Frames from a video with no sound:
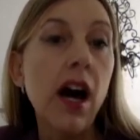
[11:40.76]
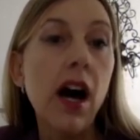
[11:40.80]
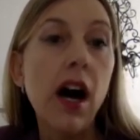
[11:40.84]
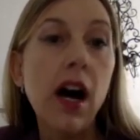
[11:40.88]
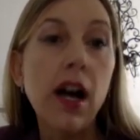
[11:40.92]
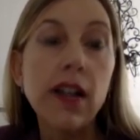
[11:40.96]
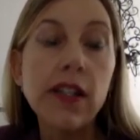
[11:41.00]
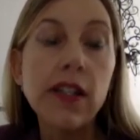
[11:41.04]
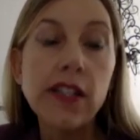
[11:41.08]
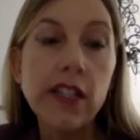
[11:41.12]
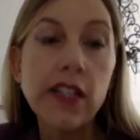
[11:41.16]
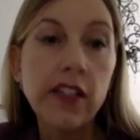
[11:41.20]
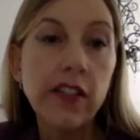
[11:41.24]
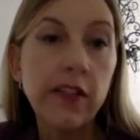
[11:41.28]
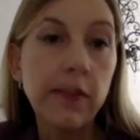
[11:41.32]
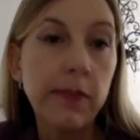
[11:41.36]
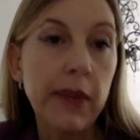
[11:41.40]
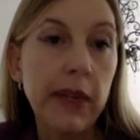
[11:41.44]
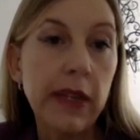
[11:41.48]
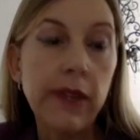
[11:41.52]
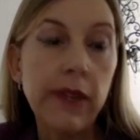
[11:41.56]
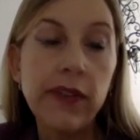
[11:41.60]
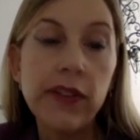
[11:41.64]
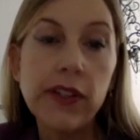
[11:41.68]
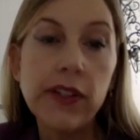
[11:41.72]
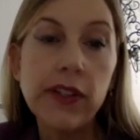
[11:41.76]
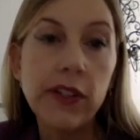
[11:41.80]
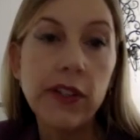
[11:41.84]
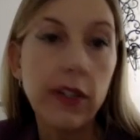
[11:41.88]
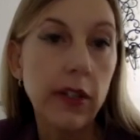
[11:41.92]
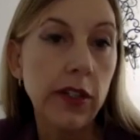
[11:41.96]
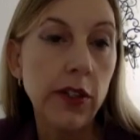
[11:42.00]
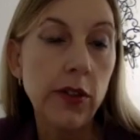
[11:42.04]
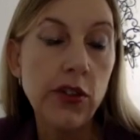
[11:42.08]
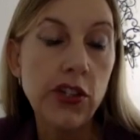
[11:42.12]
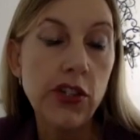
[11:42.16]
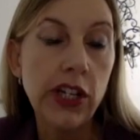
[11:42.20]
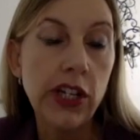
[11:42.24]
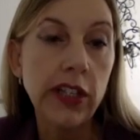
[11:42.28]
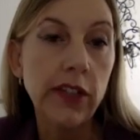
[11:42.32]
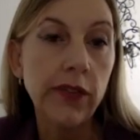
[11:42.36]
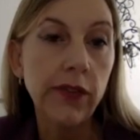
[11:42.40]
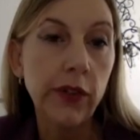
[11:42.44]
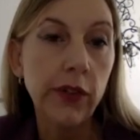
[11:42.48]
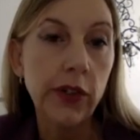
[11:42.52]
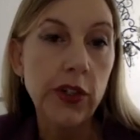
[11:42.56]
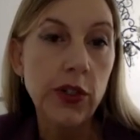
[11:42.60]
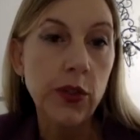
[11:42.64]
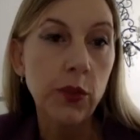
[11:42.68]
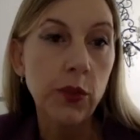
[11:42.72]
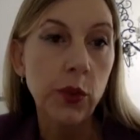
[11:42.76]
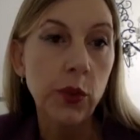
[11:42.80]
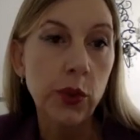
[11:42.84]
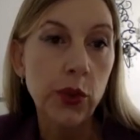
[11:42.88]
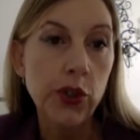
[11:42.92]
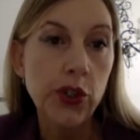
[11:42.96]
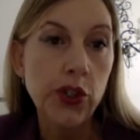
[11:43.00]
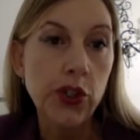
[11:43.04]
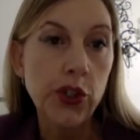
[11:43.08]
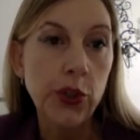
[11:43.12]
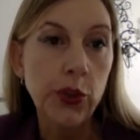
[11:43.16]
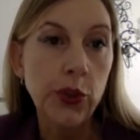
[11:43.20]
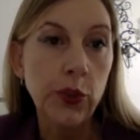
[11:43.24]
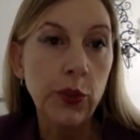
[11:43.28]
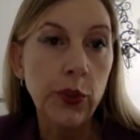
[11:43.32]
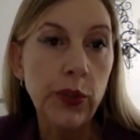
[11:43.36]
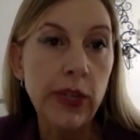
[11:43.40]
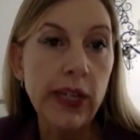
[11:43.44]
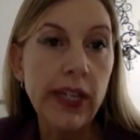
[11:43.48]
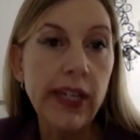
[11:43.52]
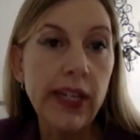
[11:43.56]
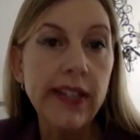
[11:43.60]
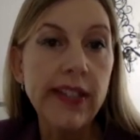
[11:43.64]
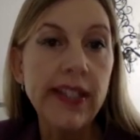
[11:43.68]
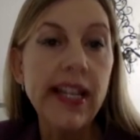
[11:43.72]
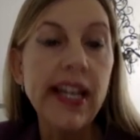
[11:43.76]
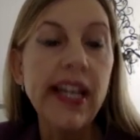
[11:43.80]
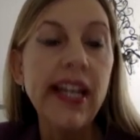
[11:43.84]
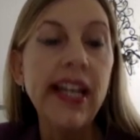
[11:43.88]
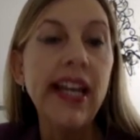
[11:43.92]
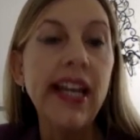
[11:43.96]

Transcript: Onset of benefit, usually in the first 1 or 2 weeks.